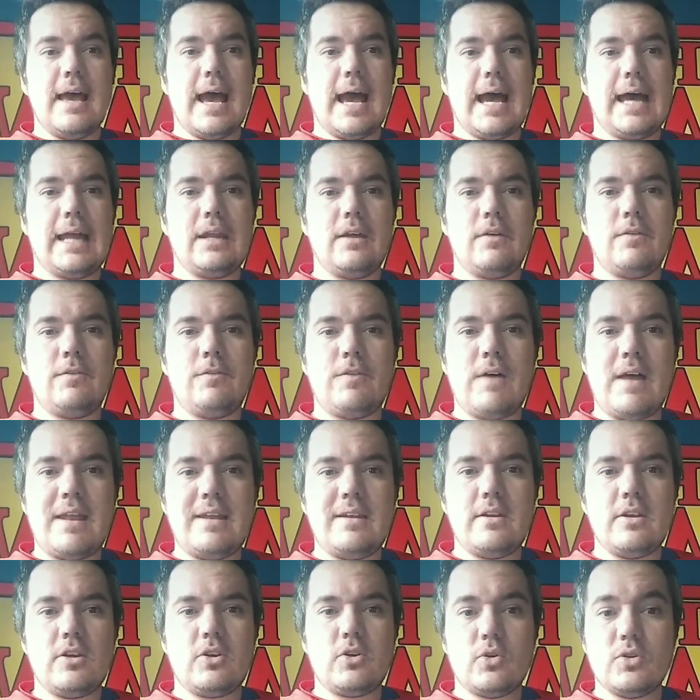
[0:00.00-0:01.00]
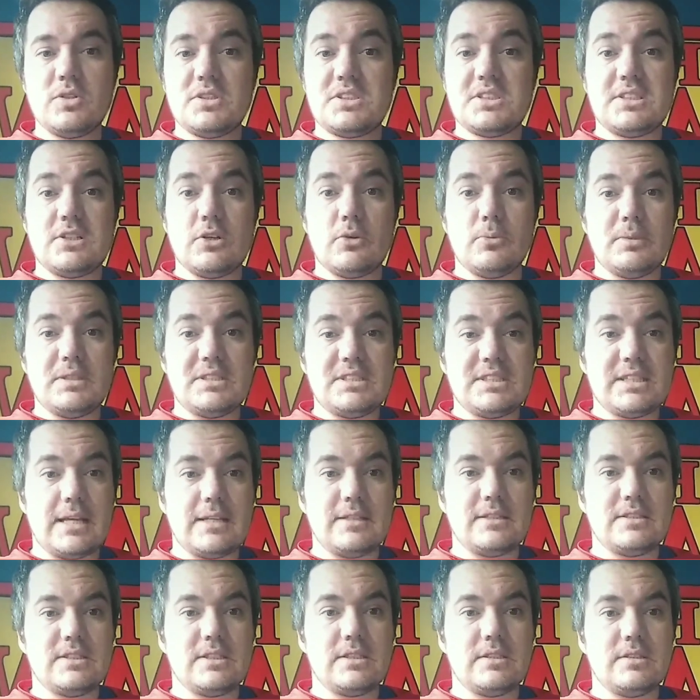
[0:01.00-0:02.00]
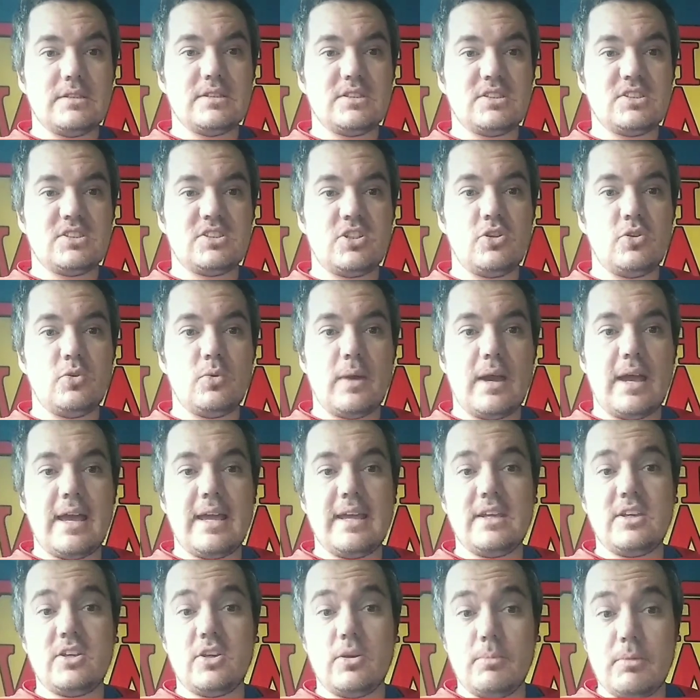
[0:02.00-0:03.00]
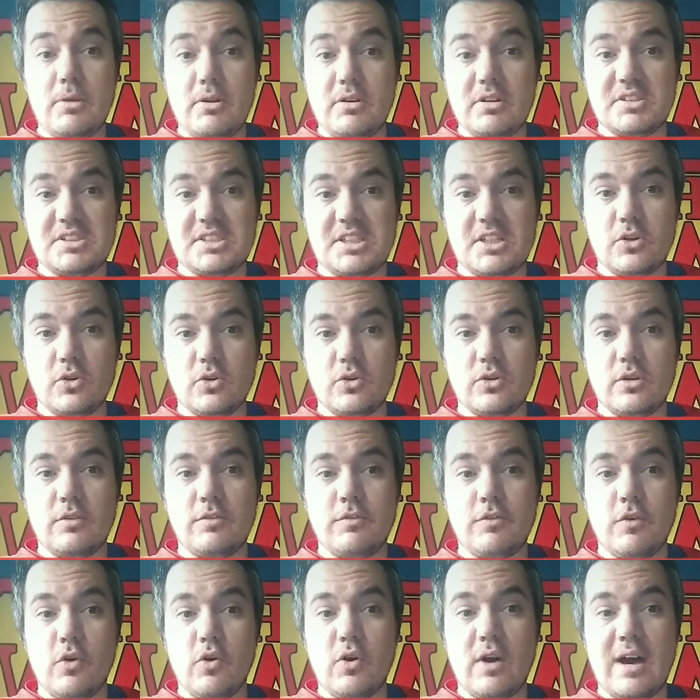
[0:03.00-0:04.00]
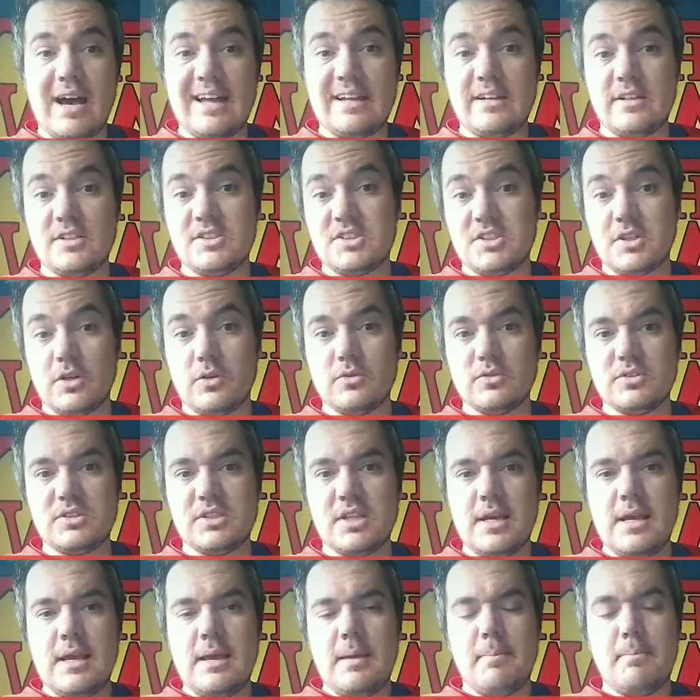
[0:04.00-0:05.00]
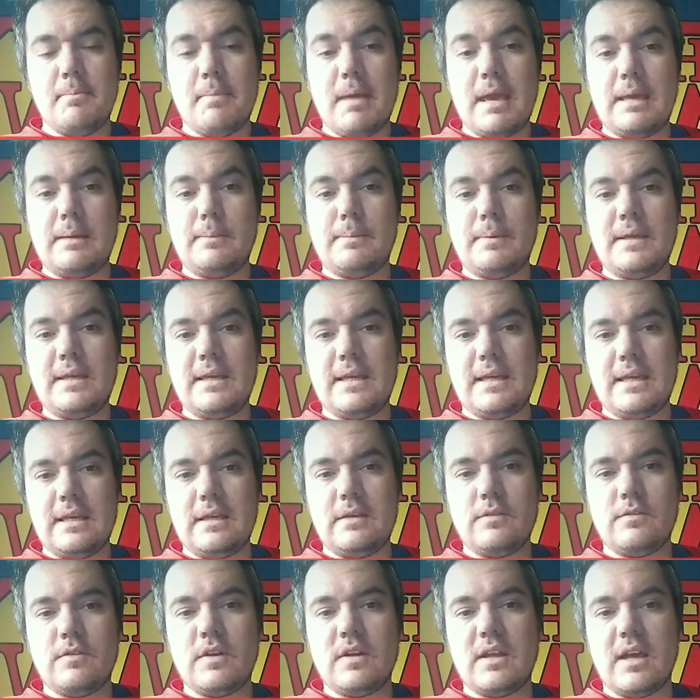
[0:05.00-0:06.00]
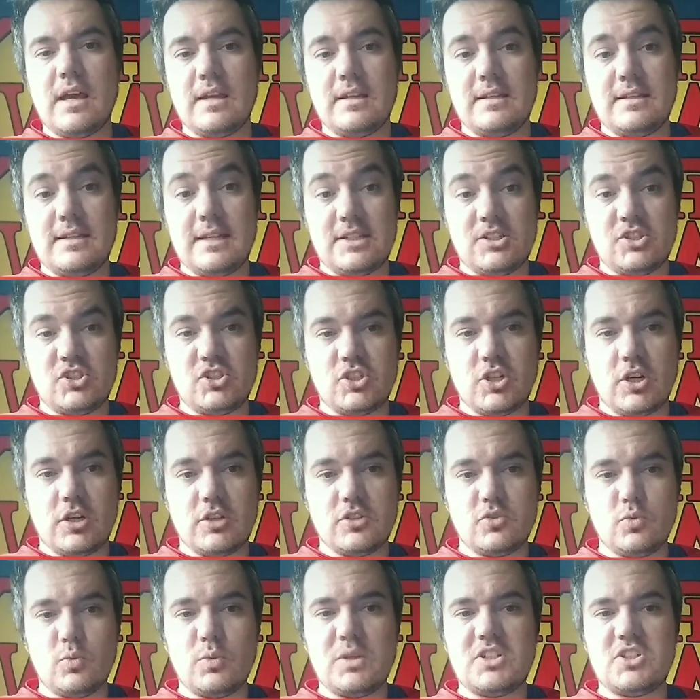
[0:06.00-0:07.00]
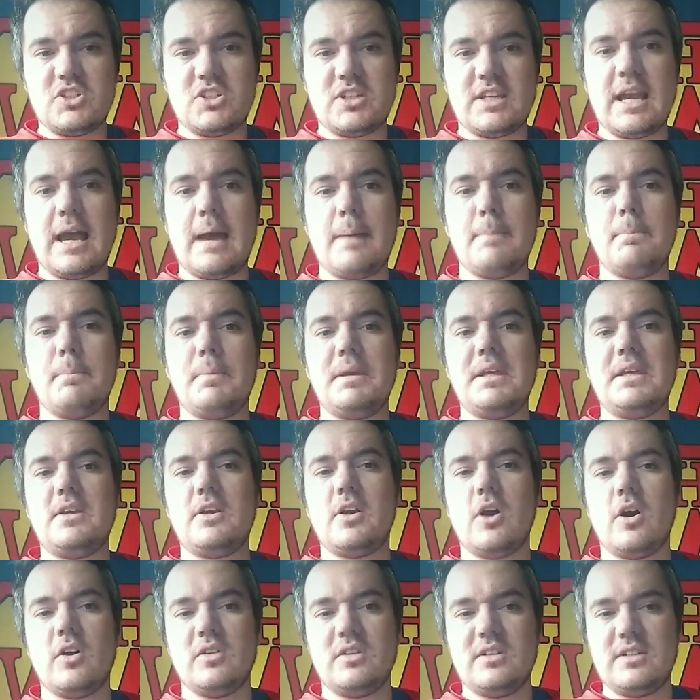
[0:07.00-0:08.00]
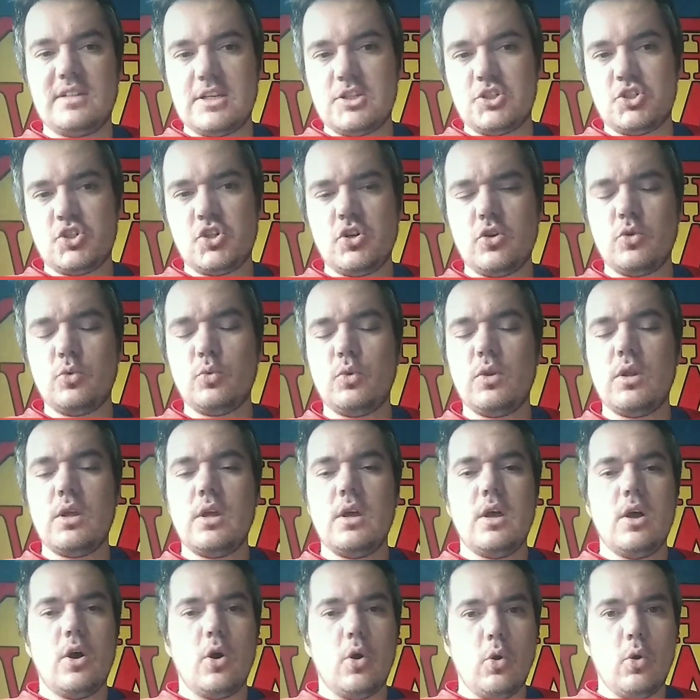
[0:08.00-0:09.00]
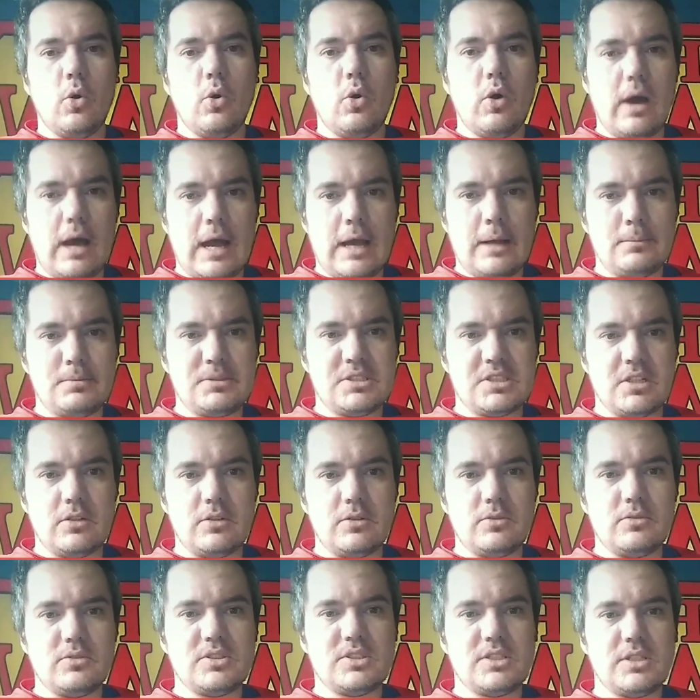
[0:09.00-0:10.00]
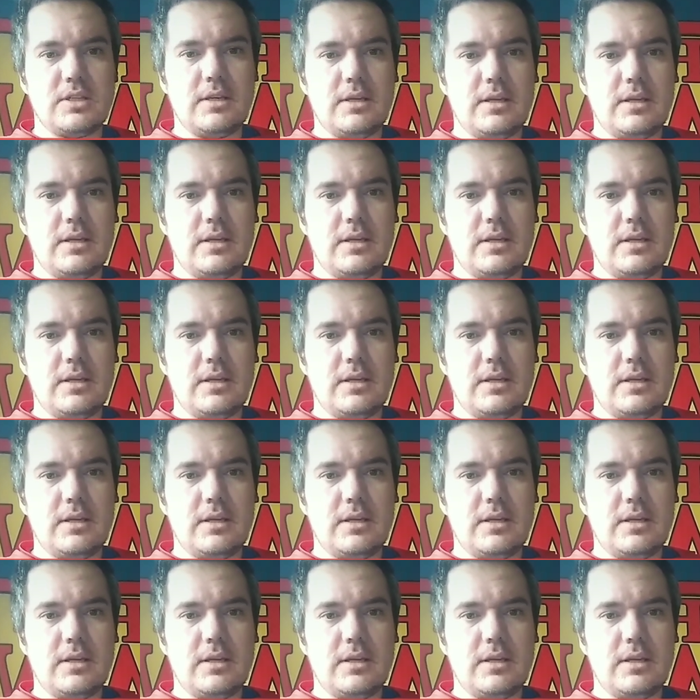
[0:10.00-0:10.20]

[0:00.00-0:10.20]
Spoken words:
an offender could still be sentenced to a community order for an assault, maybe even a discharge, which can be conditional or absolute.